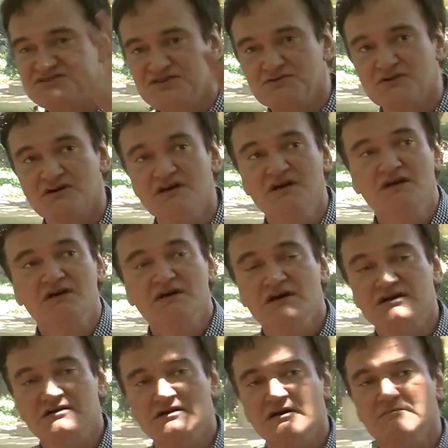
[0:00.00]
to
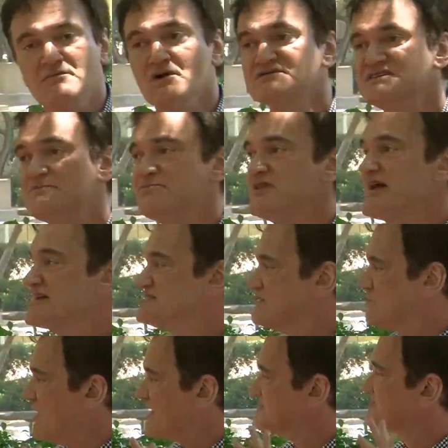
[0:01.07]
a multiplex
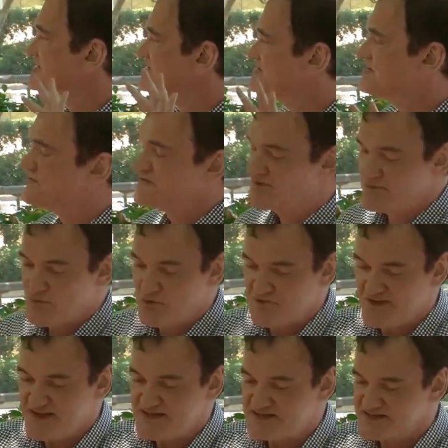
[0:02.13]
and watched these different
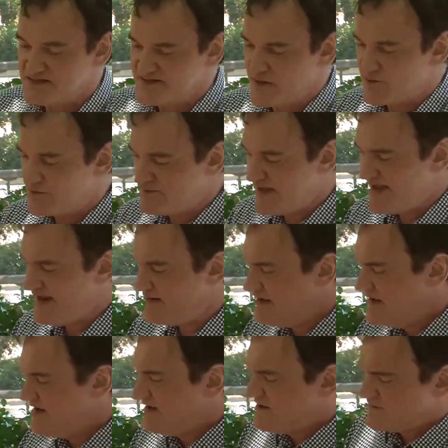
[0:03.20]
movies that were made
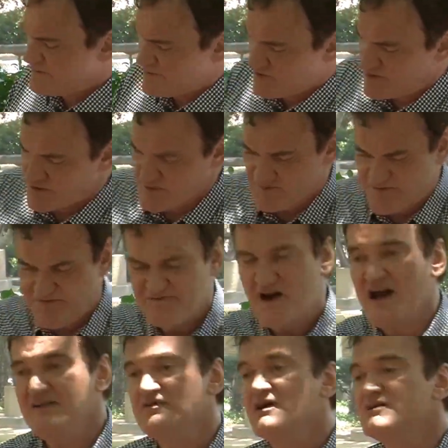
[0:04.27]
for
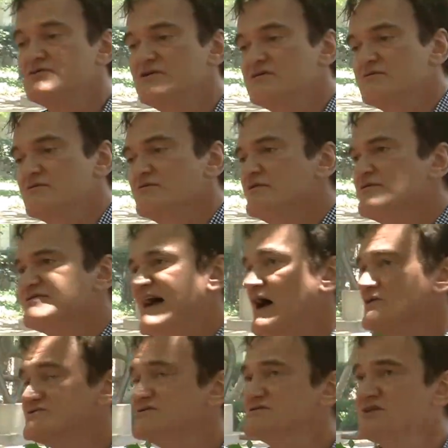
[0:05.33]
$500,000
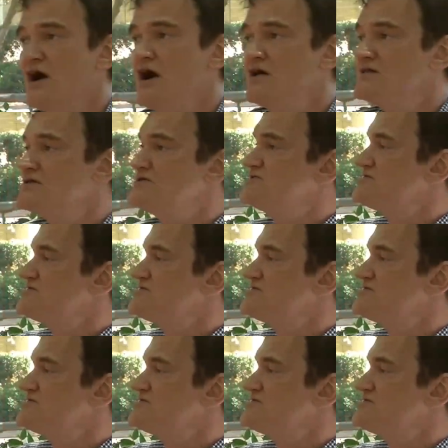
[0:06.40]
or